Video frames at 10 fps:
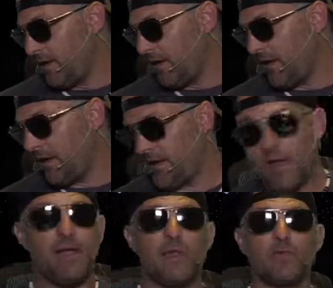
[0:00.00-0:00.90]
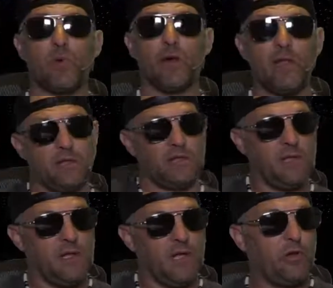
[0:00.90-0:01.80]
And hey, it is what it is.
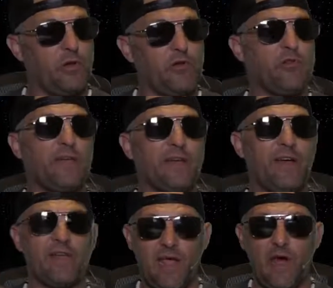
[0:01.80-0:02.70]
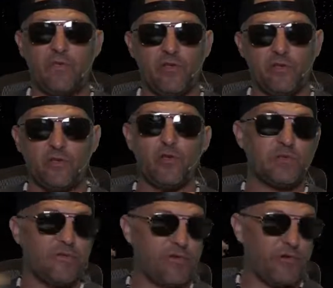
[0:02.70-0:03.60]
You do have to have an account for YouTube.
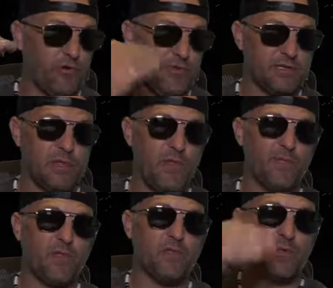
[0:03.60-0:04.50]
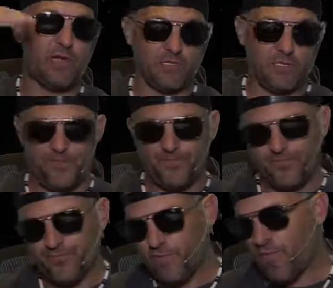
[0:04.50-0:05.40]
So if you don't do it this time, do it next time.
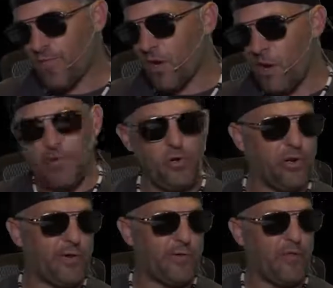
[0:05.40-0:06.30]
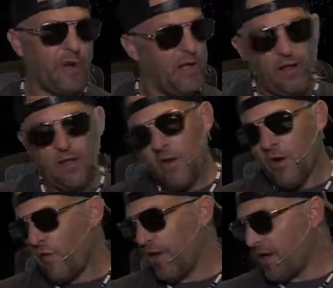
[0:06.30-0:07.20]
Hope you're doing well tonight.
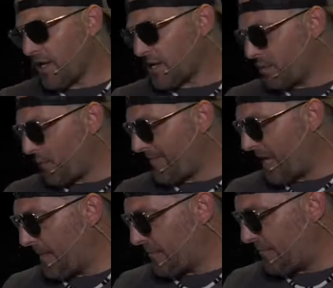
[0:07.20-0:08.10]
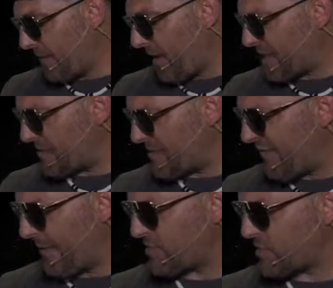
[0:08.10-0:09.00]
We've got a nice assortment of items for you tonight, some stuff
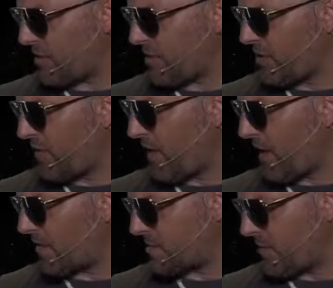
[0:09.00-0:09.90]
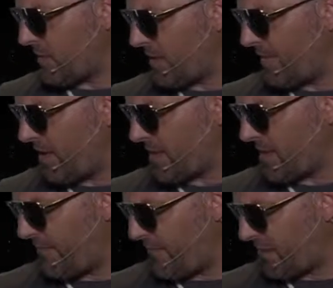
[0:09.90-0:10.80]
that I'm just going to clear out. So if you've
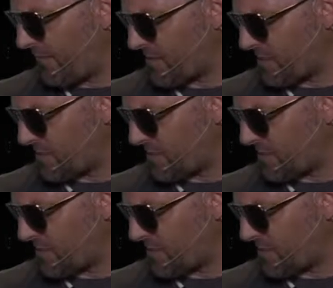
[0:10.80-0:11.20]
been looking for some